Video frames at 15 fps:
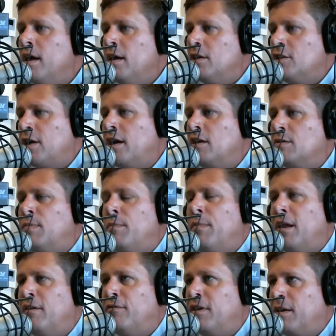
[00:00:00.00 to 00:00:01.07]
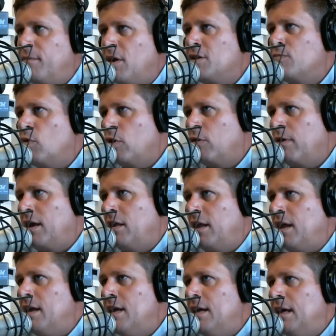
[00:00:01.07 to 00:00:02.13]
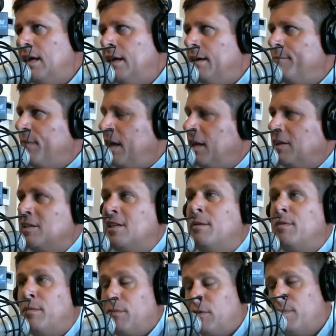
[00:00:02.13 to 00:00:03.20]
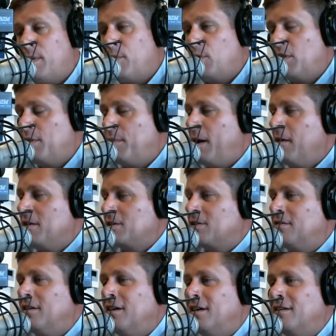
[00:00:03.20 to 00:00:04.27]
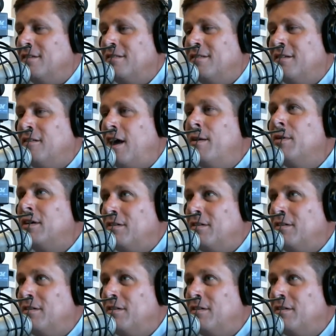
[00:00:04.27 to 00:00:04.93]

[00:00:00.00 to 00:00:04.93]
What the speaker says: China has been benefiting much more greatly. And at the same time, we remember with the Paris Climate